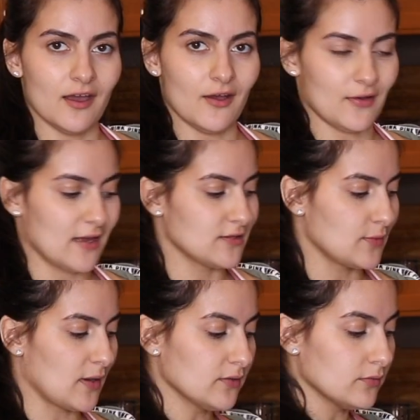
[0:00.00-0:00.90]
Okay, so
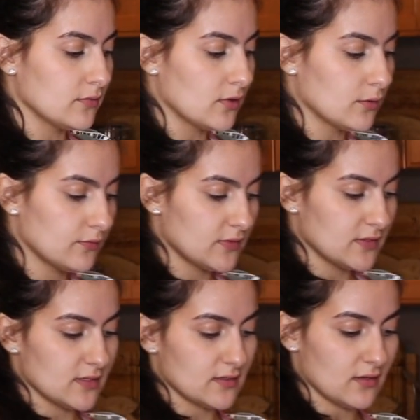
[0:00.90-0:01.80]
I don't know if
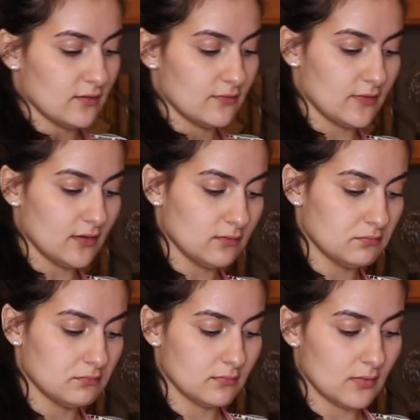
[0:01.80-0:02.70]
this is going to fit
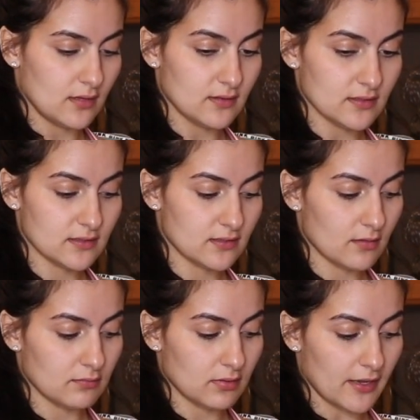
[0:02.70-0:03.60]
in this
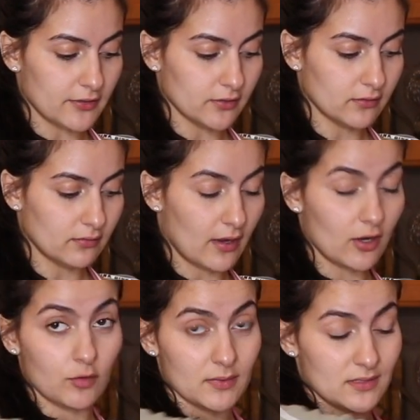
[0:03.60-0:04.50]
platter. I
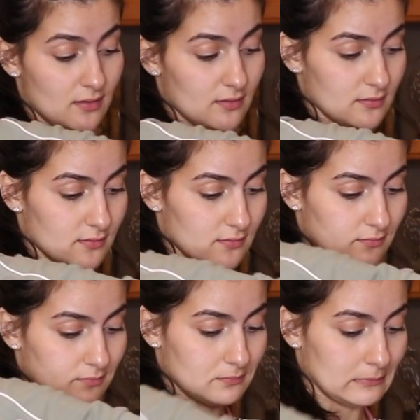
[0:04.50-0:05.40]
hope it does.
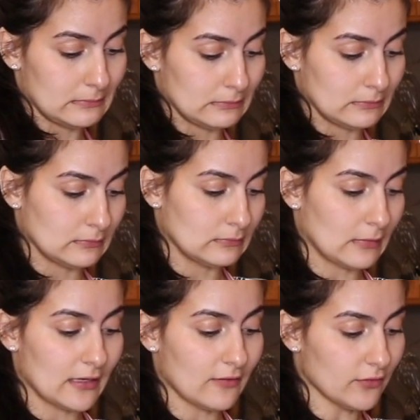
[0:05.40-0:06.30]

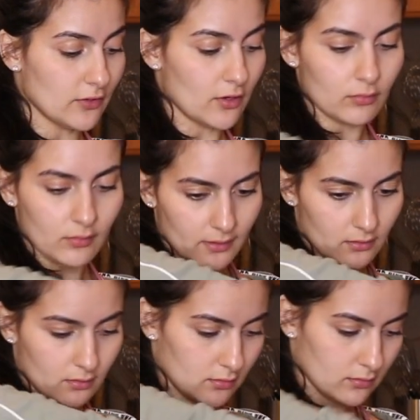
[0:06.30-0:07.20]
I never know, like,
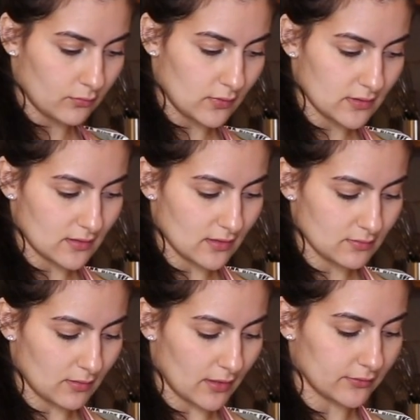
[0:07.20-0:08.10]
what size
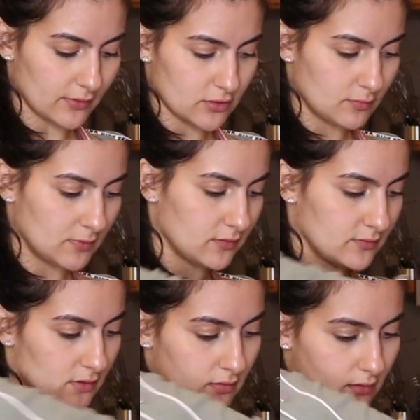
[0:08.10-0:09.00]
platter I should be using.